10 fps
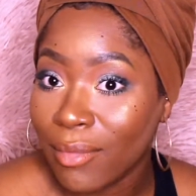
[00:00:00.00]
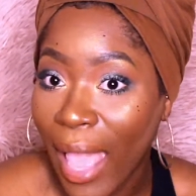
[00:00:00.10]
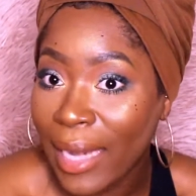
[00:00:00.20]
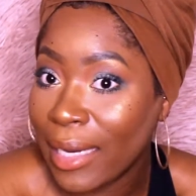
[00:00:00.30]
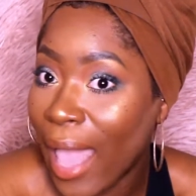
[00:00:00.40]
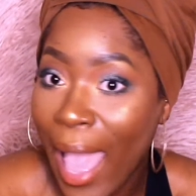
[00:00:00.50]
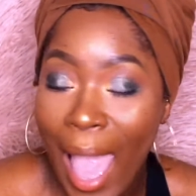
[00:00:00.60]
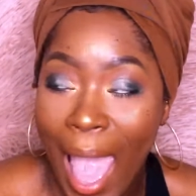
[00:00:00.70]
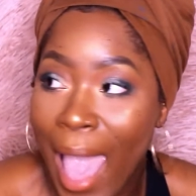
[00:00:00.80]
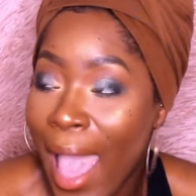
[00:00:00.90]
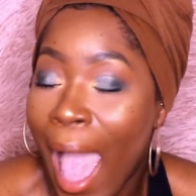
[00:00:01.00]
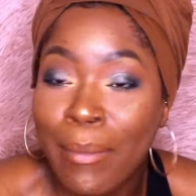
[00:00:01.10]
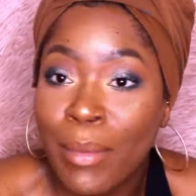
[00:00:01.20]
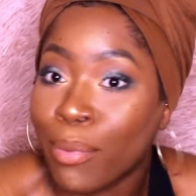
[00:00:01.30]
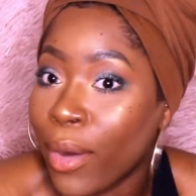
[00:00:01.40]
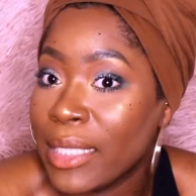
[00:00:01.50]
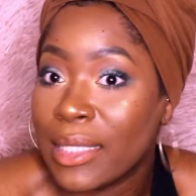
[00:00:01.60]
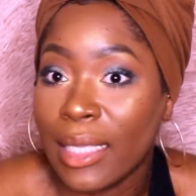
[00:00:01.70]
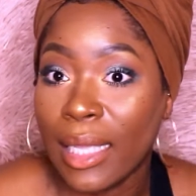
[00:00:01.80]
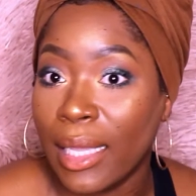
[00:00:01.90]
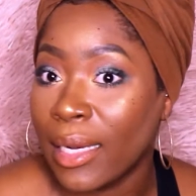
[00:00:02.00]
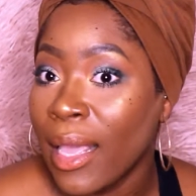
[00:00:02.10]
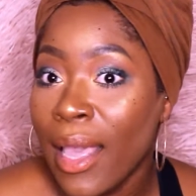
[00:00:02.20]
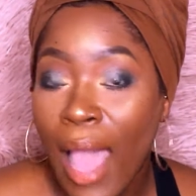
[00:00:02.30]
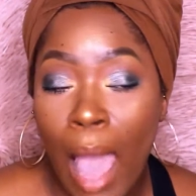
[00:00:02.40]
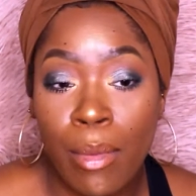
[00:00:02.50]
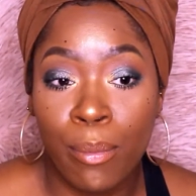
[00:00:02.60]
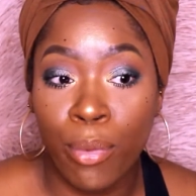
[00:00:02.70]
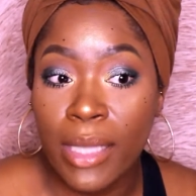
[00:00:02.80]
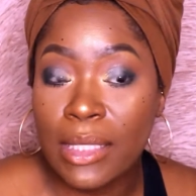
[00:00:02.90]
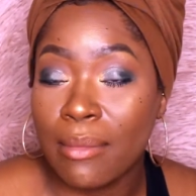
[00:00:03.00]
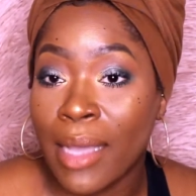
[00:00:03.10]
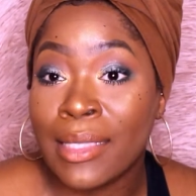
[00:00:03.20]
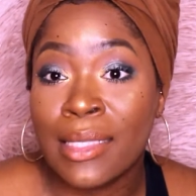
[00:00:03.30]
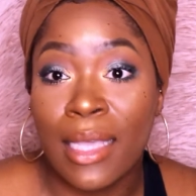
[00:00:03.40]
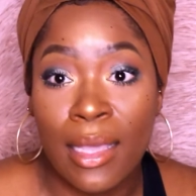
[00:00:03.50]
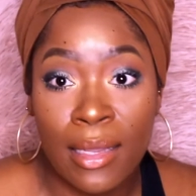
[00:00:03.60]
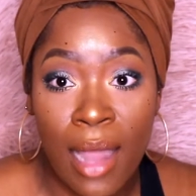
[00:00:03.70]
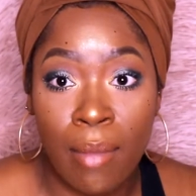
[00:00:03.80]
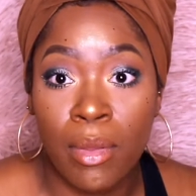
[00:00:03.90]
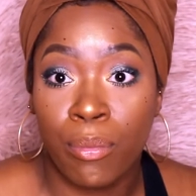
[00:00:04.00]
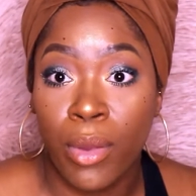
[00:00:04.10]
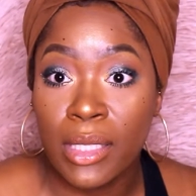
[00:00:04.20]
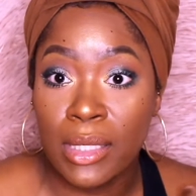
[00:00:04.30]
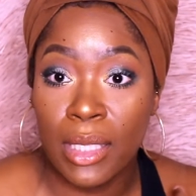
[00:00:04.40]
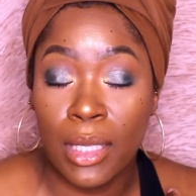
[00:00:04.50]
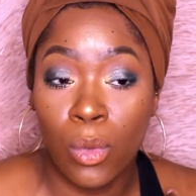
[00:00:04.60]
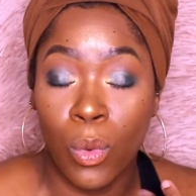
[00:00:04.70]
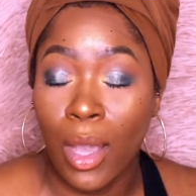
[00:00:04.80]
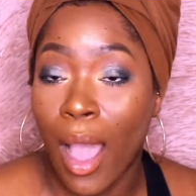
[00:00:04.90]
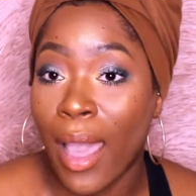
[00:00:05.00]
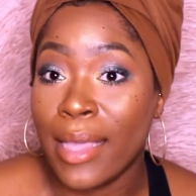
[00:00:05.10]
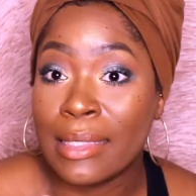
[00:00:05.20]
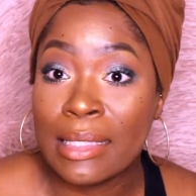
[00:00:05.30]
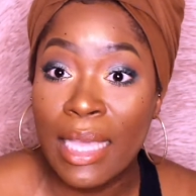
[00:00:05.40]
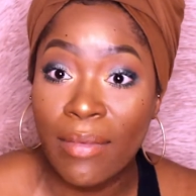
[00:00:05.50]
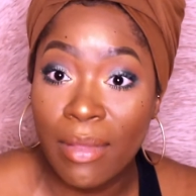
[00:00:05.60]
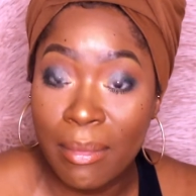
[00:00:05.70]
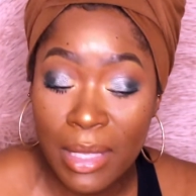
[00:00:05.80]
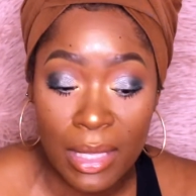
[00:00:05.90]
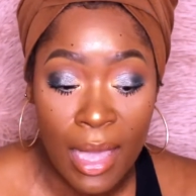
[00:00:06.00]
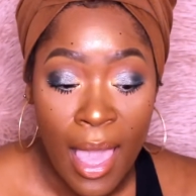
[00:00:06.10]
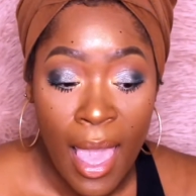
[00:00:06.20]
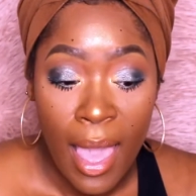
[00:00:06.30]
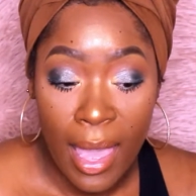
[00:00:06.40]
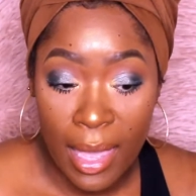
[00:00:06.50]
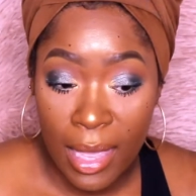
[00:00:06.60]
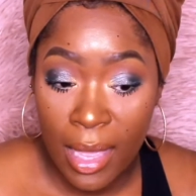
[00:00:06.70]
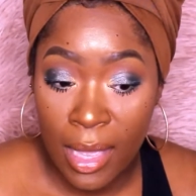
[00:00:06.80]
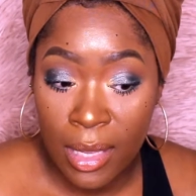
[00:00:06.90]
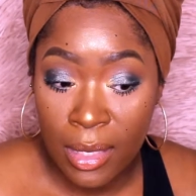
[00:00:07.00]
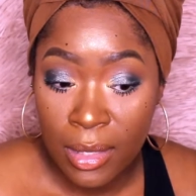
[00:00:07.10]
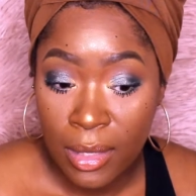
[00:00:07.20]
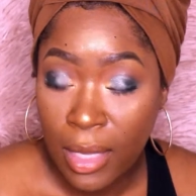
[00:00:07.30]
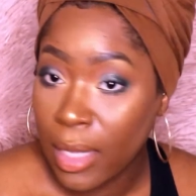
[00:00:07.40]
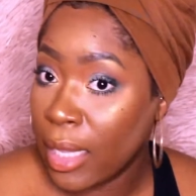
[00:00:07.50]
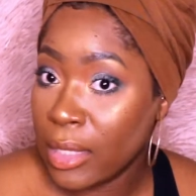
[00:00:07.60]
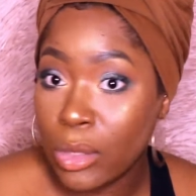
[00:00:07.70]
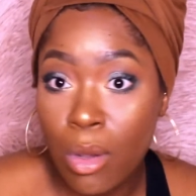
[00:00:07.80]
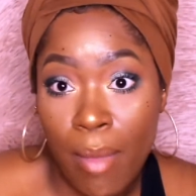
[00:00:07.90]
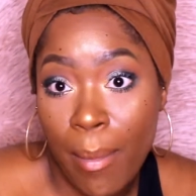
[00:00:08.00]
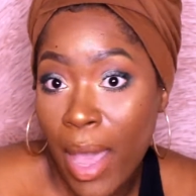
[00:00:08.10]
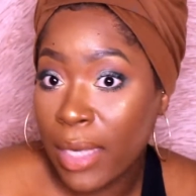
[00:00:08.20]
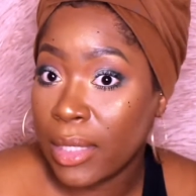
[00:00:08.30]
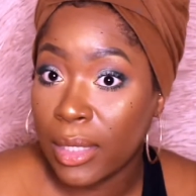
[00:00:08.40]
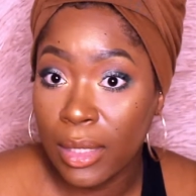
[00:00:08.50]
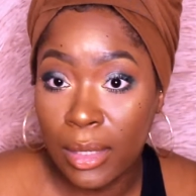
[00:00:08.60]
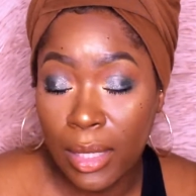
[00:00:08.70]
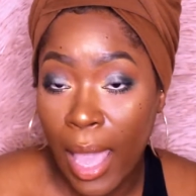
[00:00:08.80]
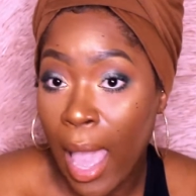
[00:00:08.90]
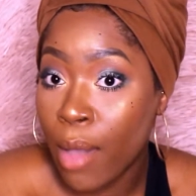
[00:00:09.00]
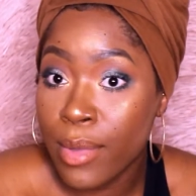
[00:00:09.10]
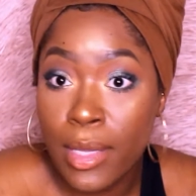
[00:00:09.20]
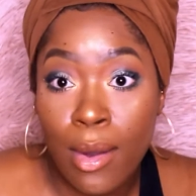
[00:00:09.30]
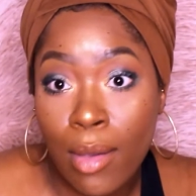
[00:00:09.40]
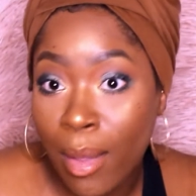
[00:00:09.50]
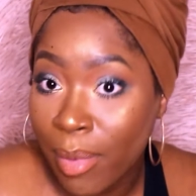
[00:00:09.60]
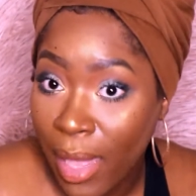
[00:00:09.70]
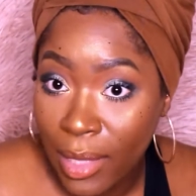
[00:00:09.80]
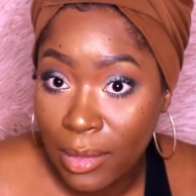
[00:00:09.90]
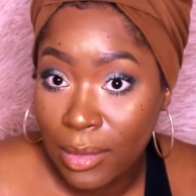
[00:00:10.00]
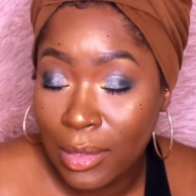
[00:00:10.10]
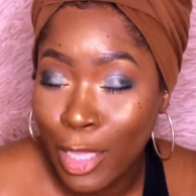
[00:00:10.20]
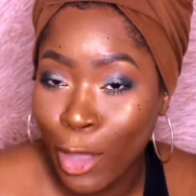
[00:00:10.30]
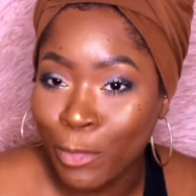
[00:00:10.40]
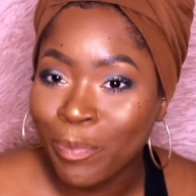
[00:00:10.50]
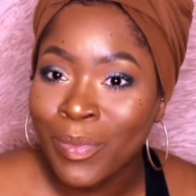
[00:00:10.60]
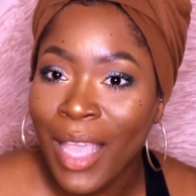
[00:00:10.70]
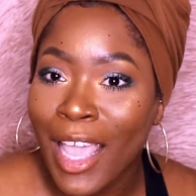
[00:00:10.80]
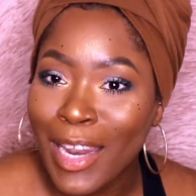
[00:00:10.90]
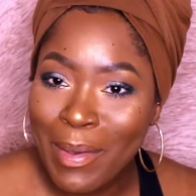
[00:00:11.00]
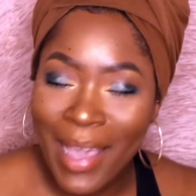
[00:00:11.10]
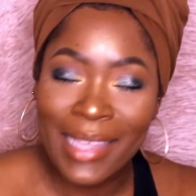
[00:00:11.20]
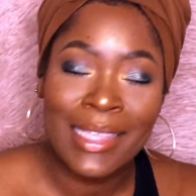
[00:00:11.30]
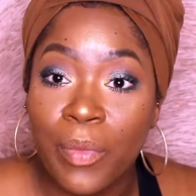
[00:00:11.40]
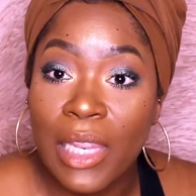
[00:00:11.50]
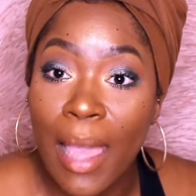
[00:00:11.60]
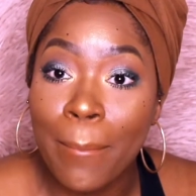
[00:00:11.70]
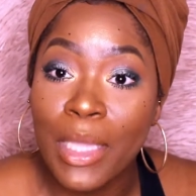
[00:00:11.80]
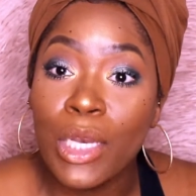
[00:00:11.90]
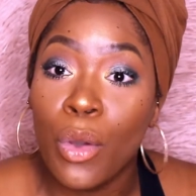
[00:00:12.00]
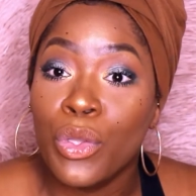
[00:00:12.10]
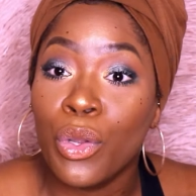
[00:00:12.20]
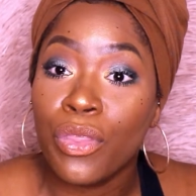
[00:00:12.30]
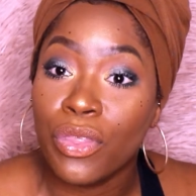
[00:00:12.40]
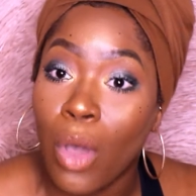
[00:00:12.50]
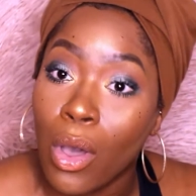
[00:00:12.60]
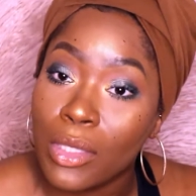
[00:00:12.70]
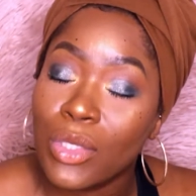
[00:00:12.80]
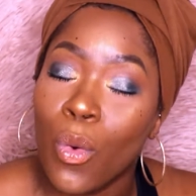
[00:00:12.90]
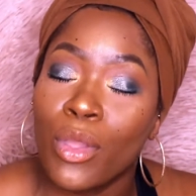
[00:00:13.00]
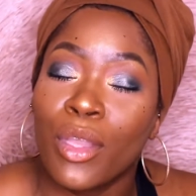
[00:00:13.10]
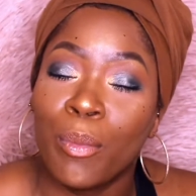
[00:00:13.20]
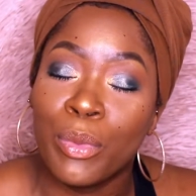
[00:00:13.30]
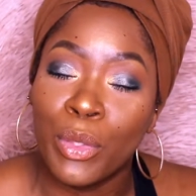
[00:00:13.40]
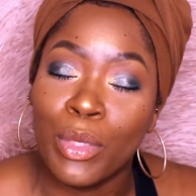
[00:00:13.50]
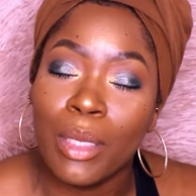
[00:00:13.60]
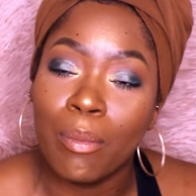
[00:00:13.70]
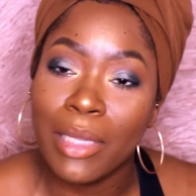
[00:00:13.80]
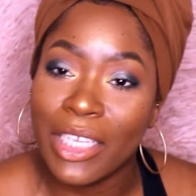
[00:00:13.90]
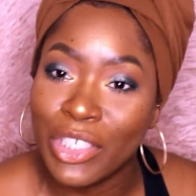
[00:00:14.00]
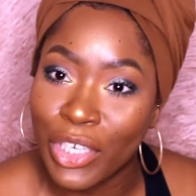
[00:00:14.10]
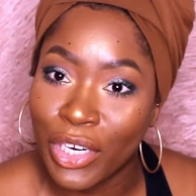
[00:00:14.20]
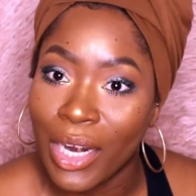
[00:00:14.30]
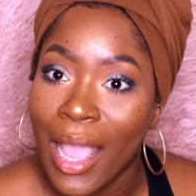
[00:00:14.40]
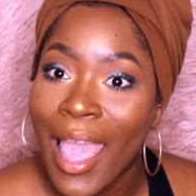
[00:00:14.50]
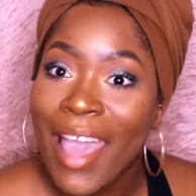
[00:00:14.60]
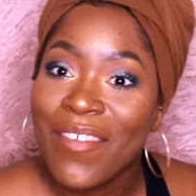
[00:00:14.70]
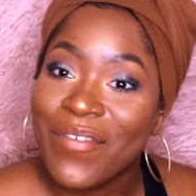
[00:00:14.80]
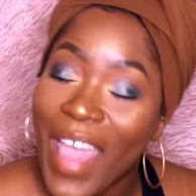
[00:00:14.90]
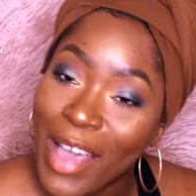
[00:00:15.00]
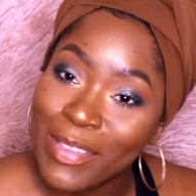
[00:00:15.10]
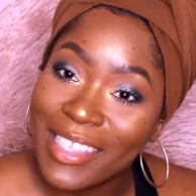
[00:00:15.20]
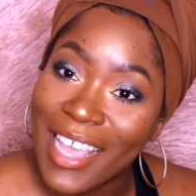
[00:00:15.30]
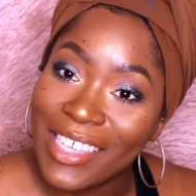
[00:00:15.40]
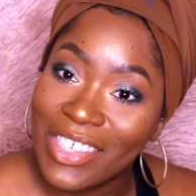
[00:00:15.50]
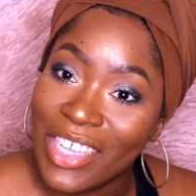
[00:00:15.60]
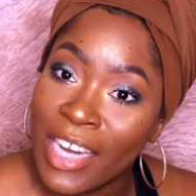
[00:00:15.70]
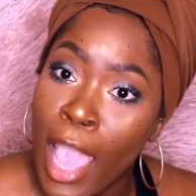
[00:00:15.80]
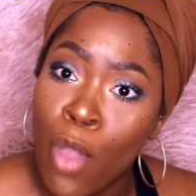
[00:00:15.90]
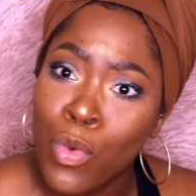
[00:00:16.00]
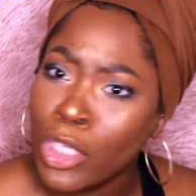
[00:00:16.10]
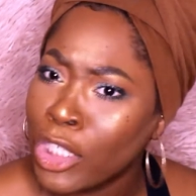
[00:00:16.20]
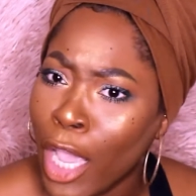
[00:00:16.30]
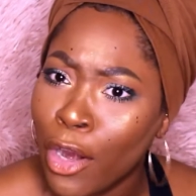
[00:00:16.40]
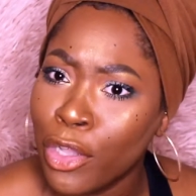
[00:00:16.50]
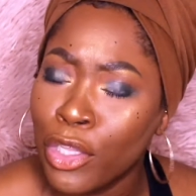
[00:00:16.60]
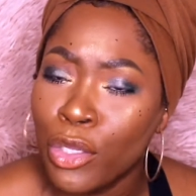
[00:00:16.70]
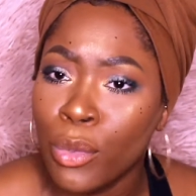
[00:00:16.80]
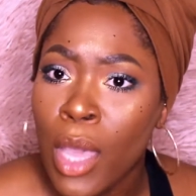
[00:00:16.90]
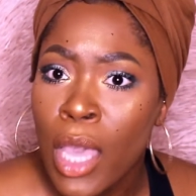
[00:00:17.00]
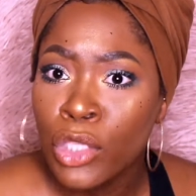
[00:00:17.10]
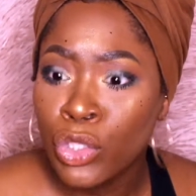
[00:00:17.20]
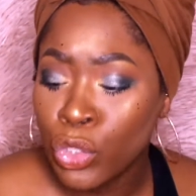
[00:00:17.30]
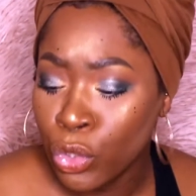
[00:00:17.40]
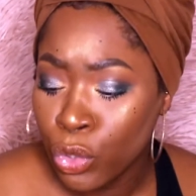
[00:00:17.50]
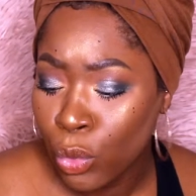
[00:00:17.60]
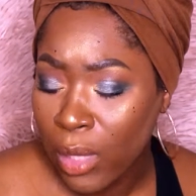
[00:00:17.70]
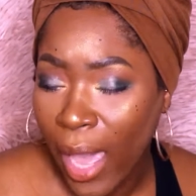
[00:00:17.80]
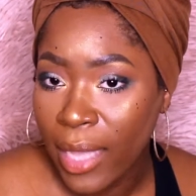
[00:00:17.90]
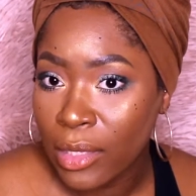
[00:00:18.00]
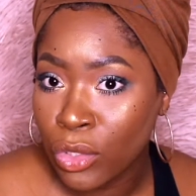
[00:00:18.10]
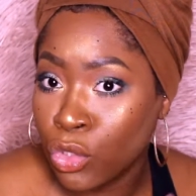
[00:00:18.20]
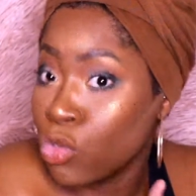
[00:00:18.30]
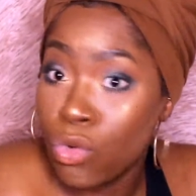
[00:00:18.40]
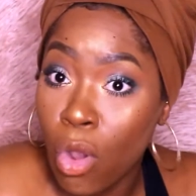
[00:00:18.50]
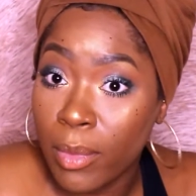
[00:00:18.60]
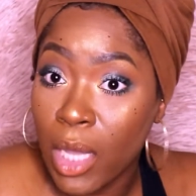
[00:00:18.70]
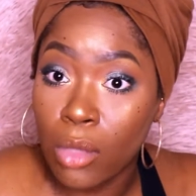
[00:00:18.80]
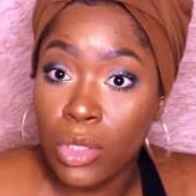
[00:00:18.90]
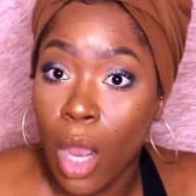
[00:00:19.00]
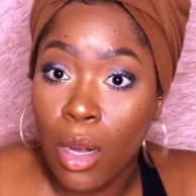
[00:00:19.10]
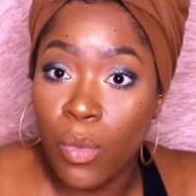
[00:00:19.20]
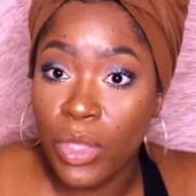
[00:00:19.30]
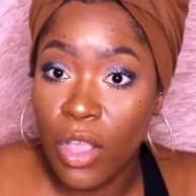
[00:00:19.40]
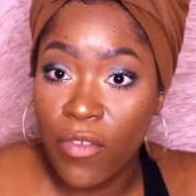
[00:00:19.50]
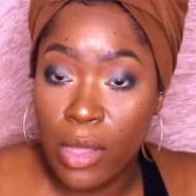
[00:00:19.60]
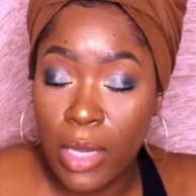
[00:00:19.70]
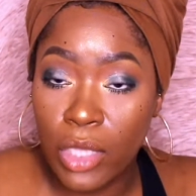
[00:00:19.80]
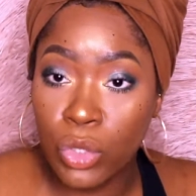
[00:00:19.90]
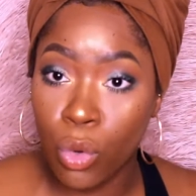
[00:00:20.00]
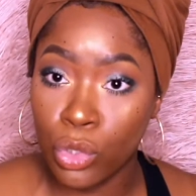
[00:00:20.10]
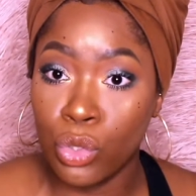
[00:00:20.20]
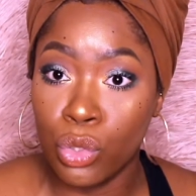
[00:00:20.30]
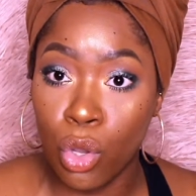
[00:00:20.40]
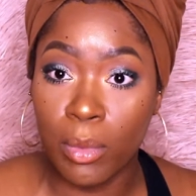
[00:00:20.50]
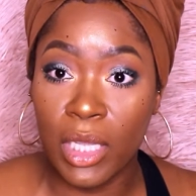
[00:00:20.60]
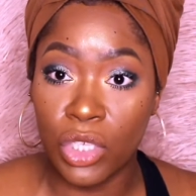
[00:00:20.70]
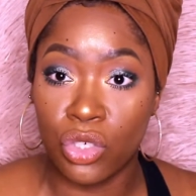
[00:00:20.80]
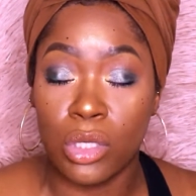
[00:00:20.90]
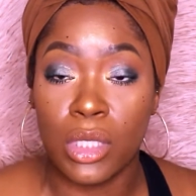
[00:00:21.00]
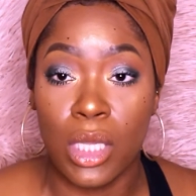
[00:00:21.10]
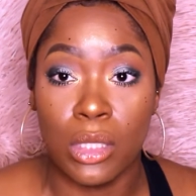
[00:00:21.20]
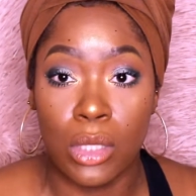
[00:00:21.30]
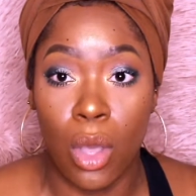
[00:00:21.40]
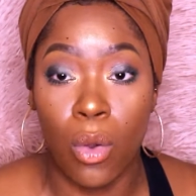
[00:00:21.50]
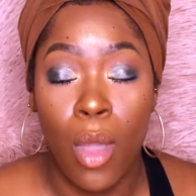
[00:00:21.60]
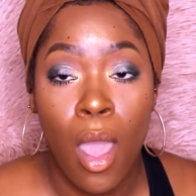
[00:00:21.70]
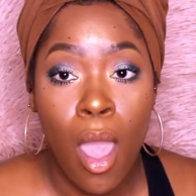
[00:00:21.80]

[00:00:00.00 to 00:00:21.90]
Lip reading: I'm embracing it. I'm embracing my skin. I'm embracing what God has given me, and it's doing my body good. I don't get no complaints. So anyways, let me know your thoughts on the Beauty Blender foundation, and what shade are you? Do you normally go darker with your foundation, or do you normally get your skin tone?